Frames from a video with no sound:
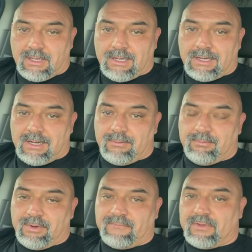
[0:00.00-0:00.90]

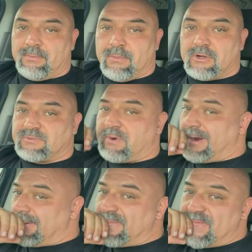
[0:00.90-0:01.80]
But for the most
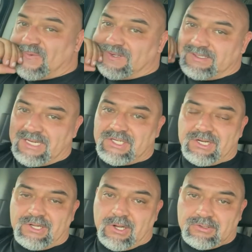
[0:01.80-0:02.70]
part,
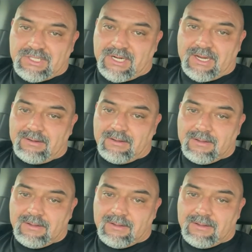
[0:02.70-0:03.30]
teaching and coaching, I